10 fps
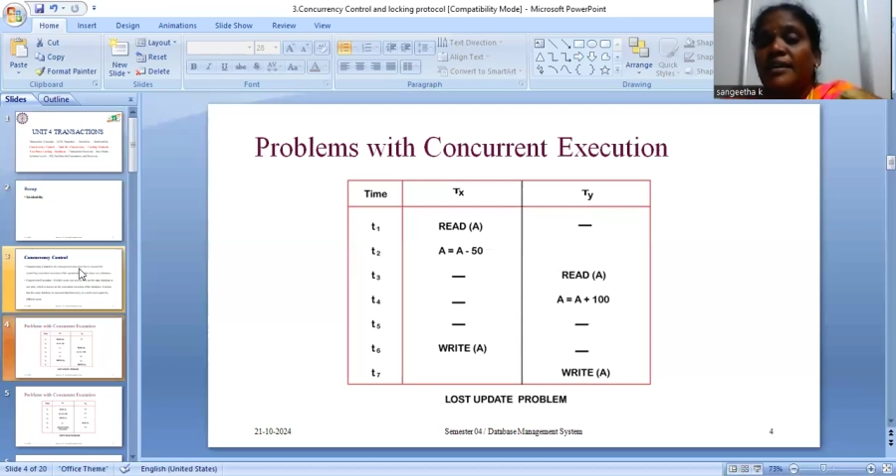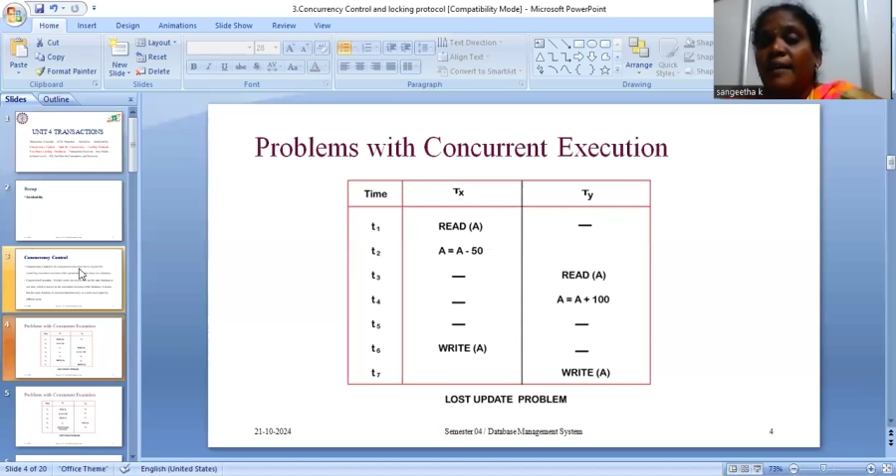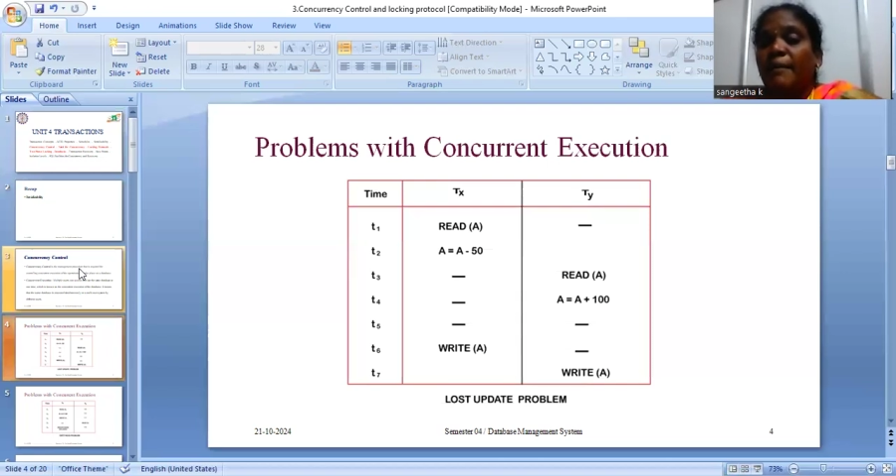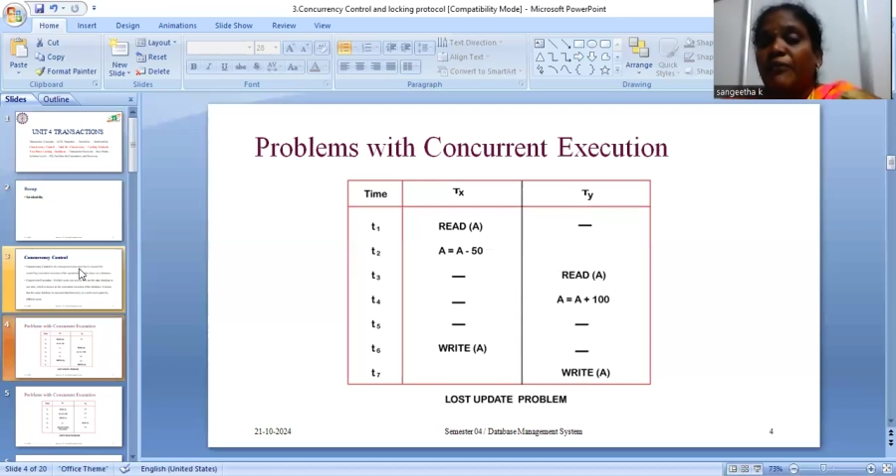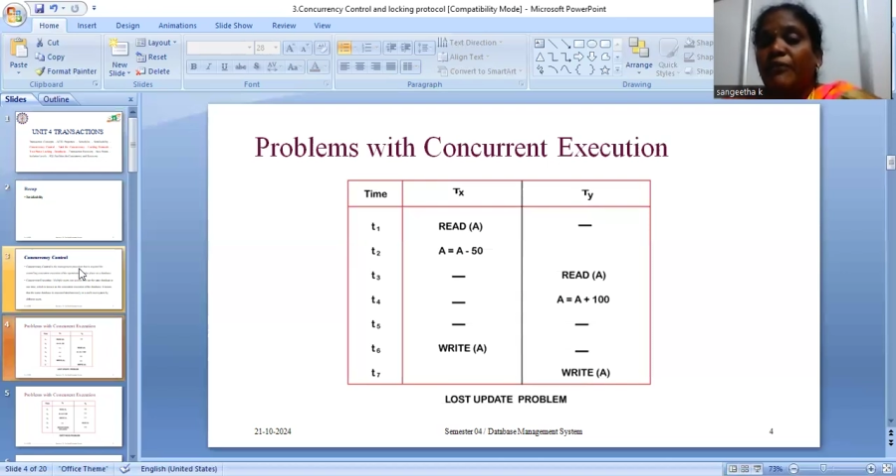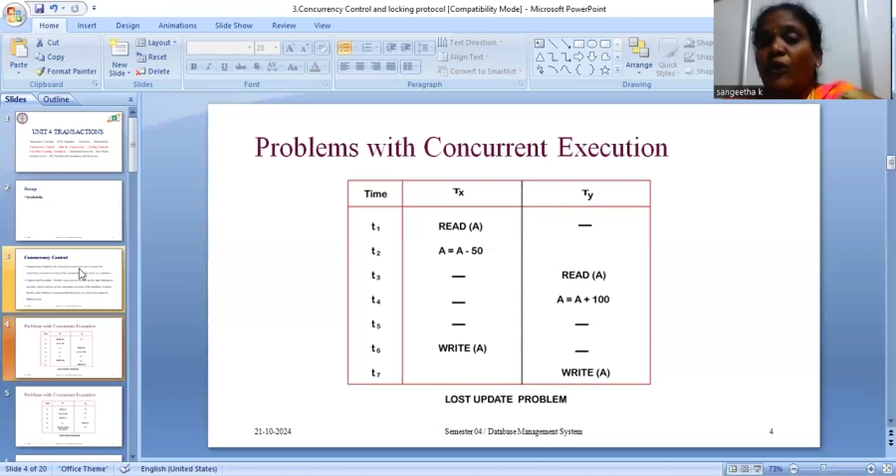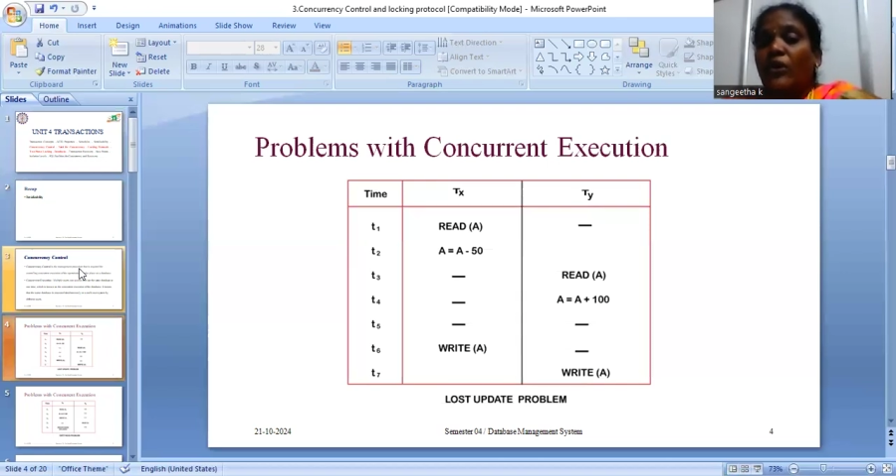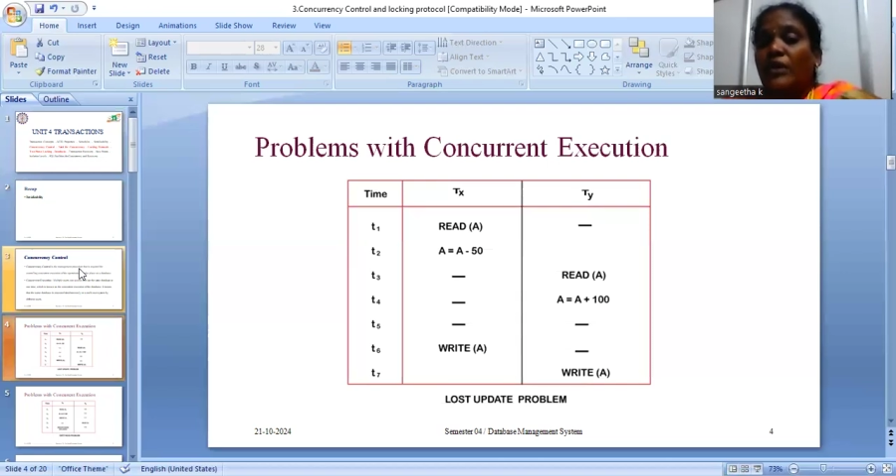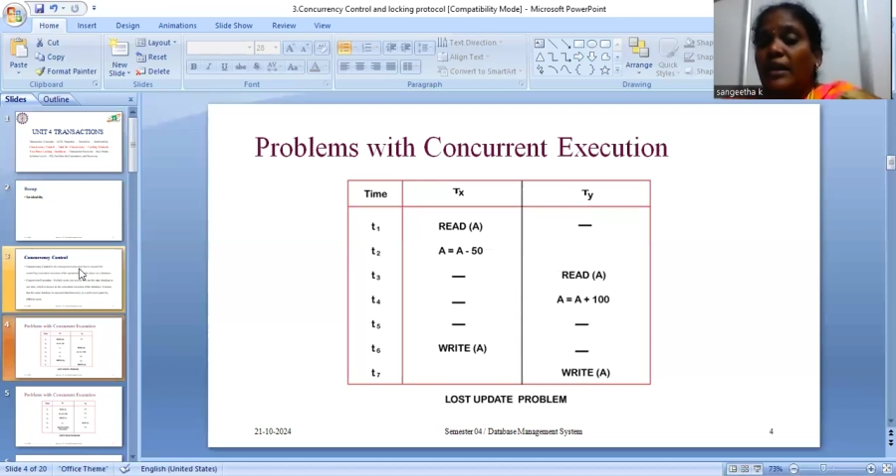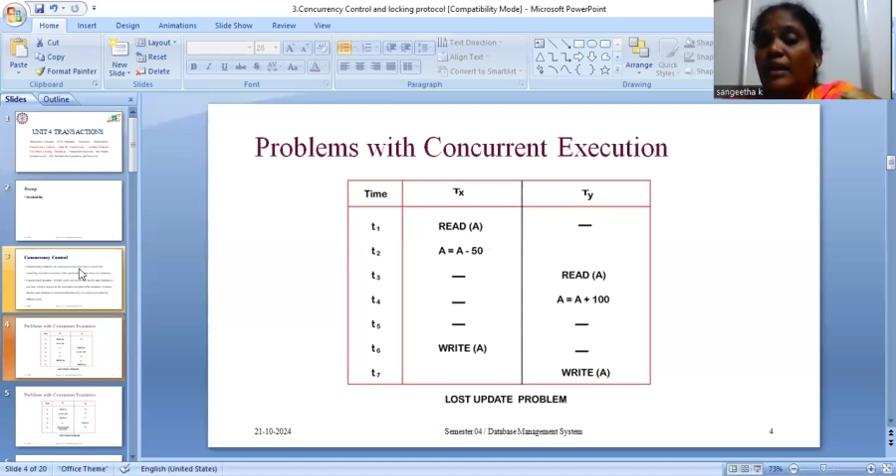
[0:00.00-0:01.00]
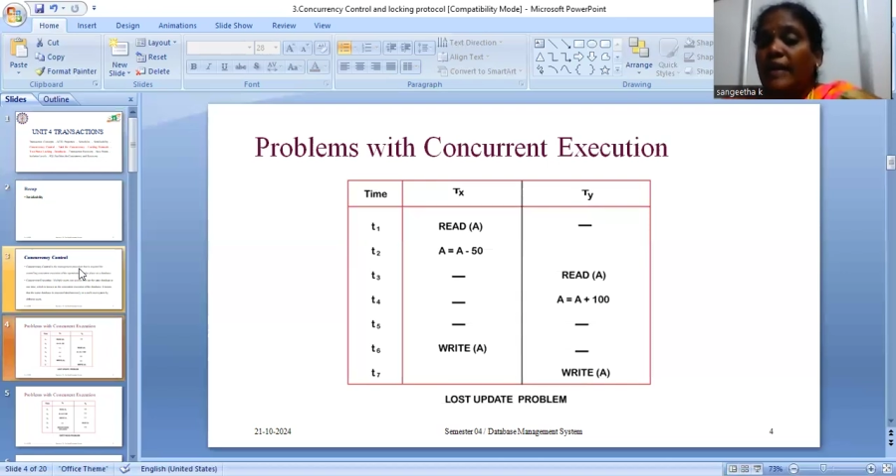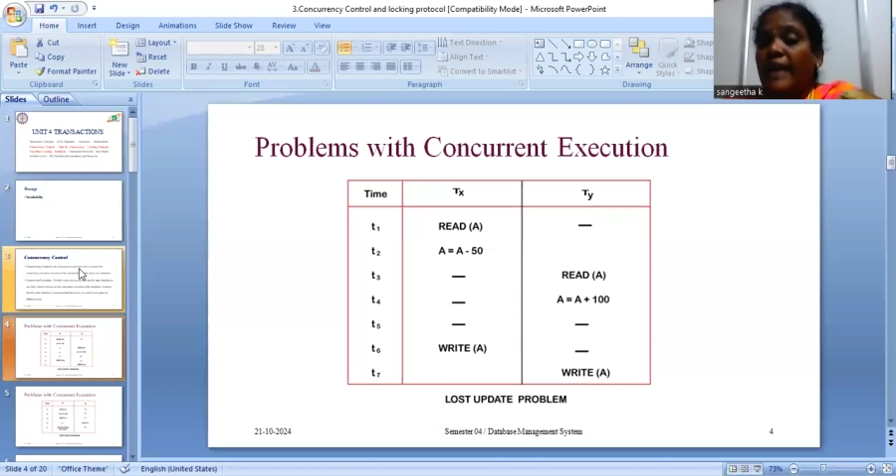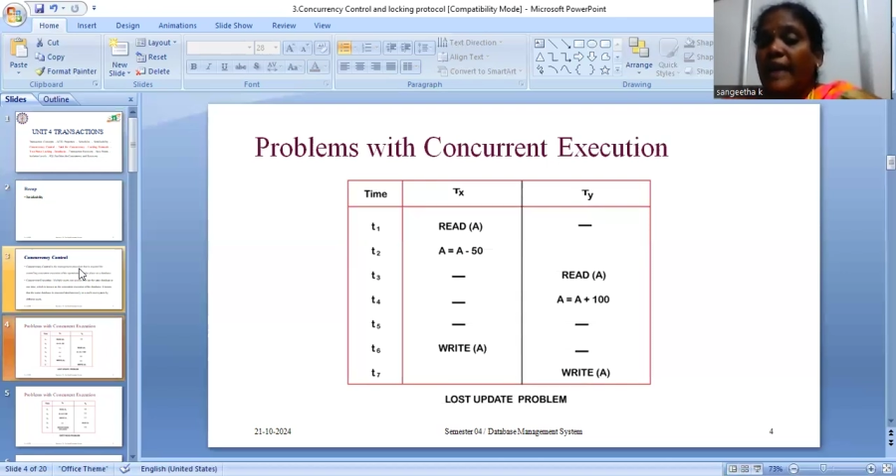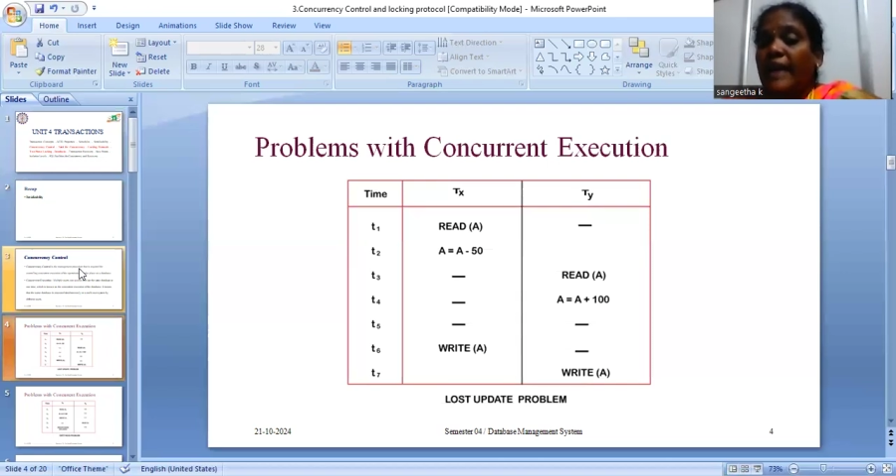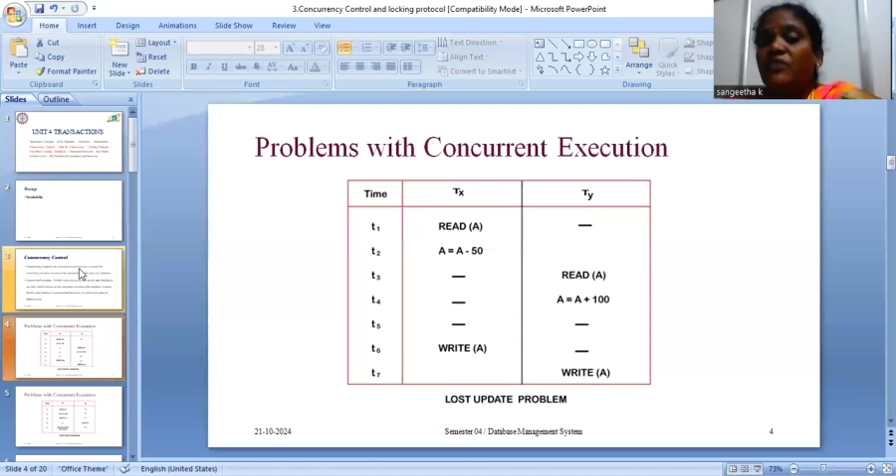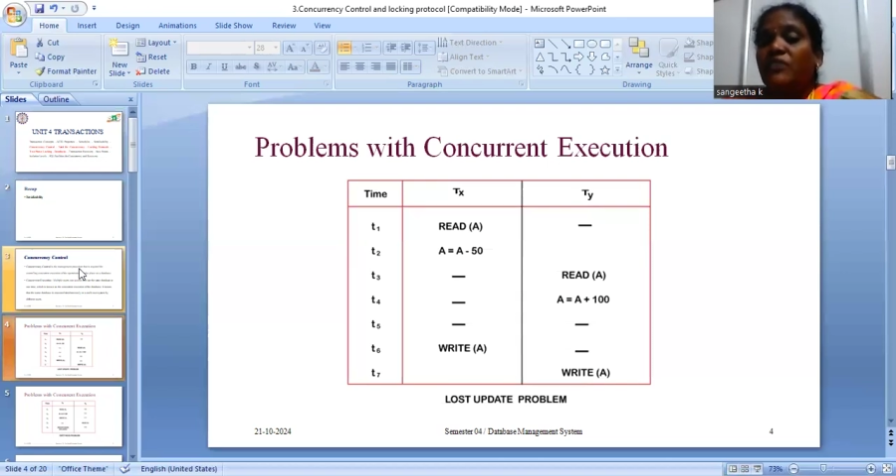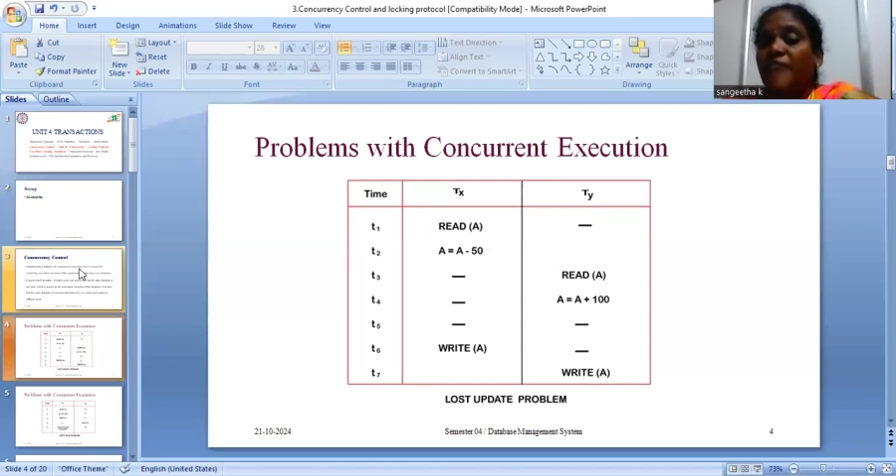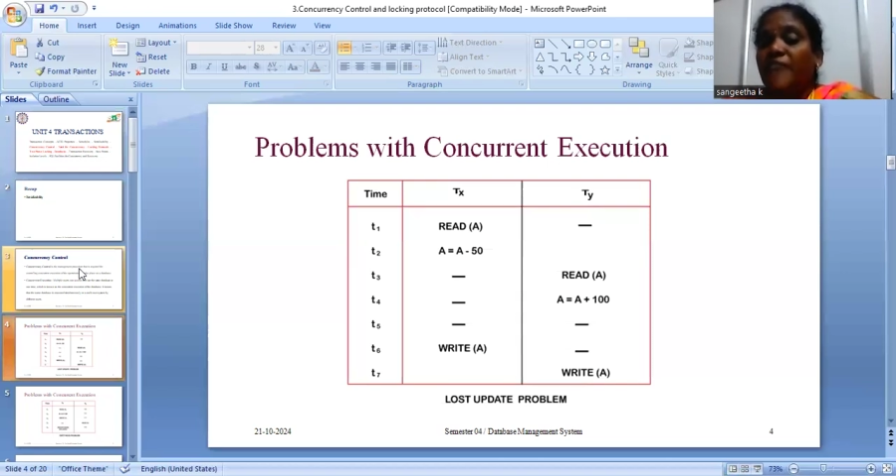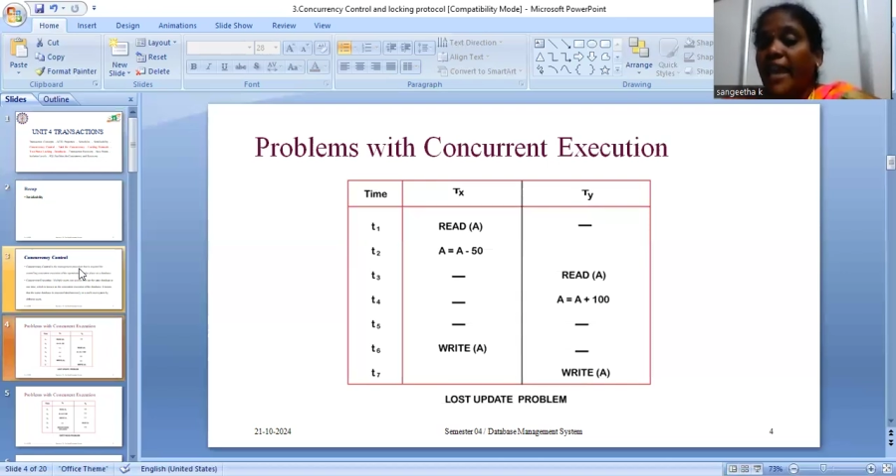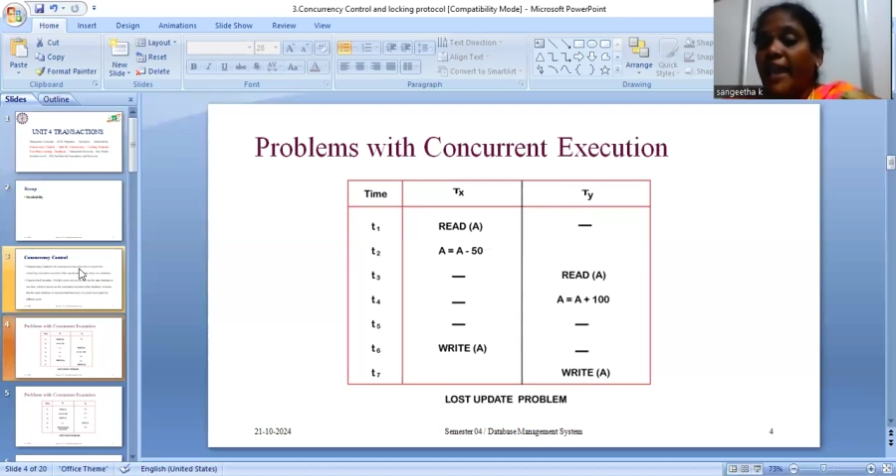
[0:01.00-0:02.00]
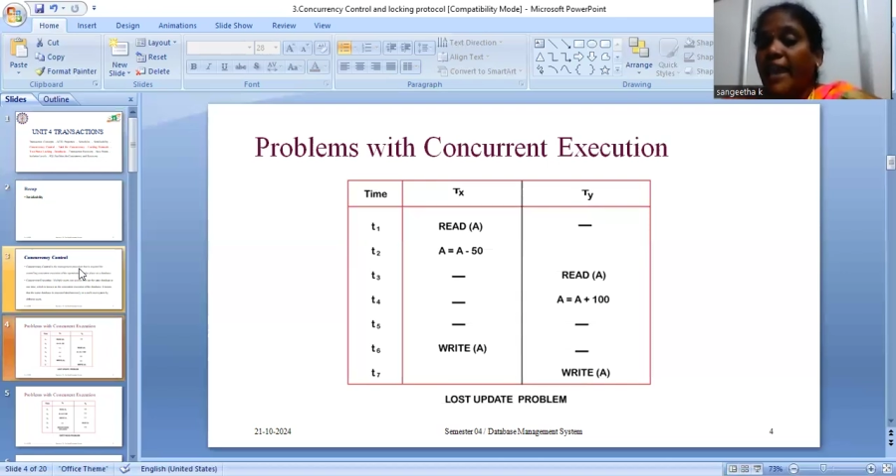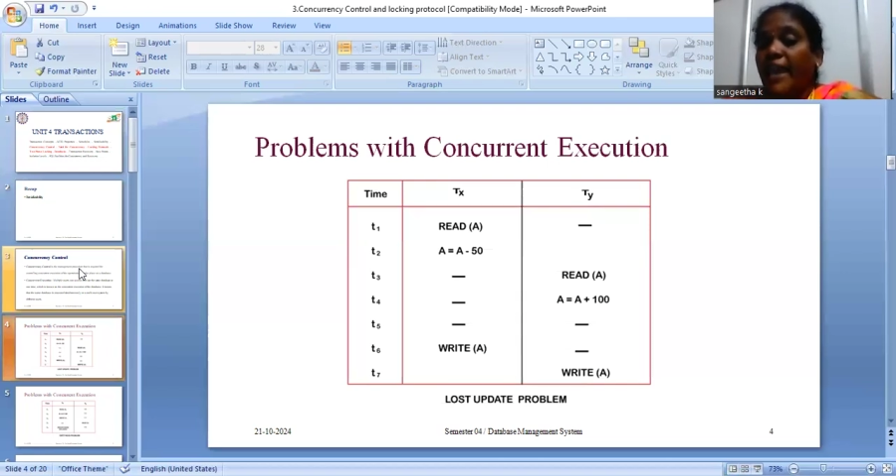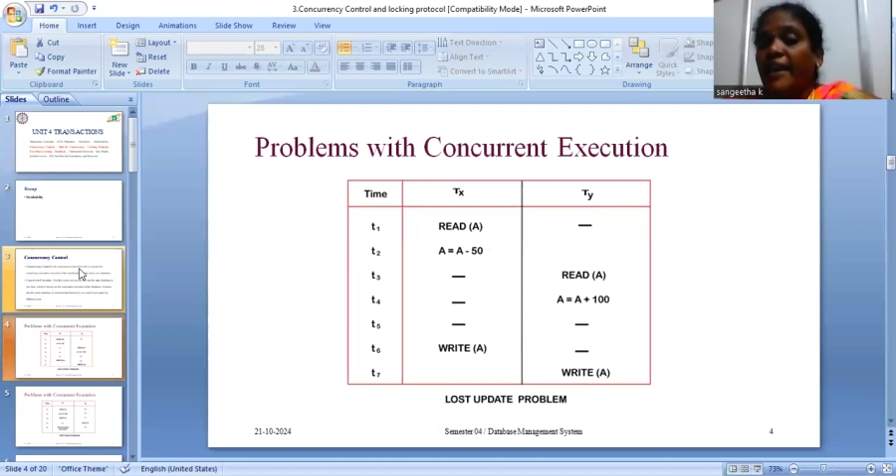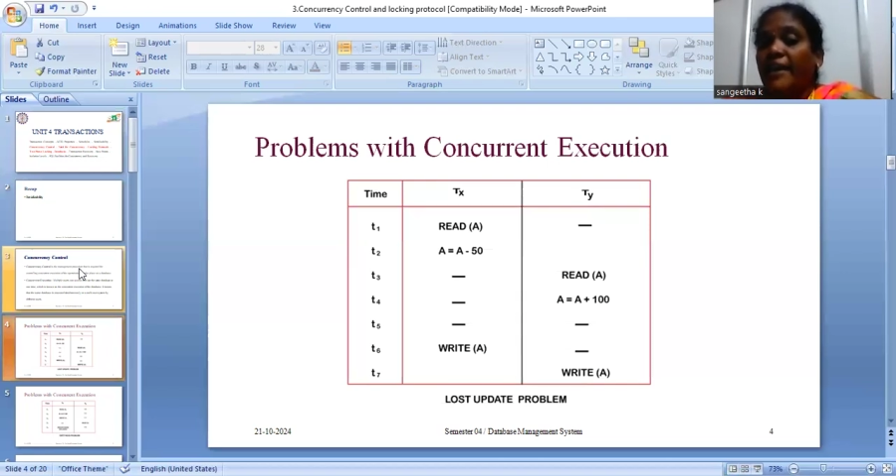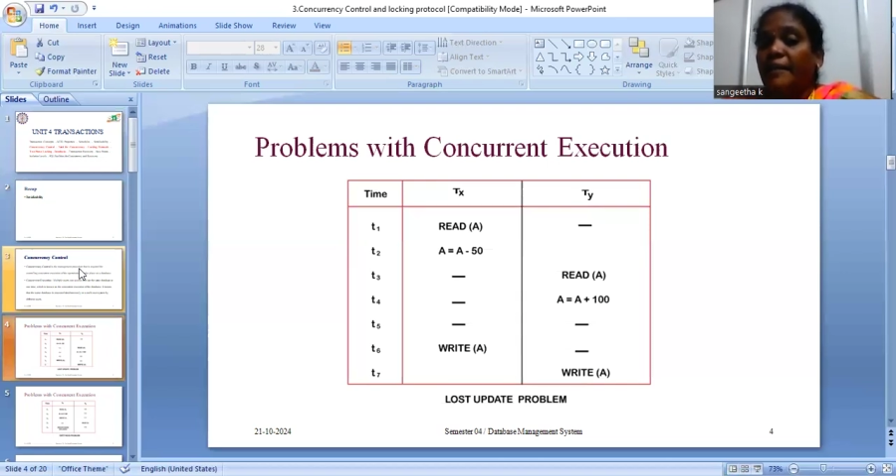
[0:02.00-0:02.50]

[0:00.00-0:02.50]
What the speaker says: before writing of A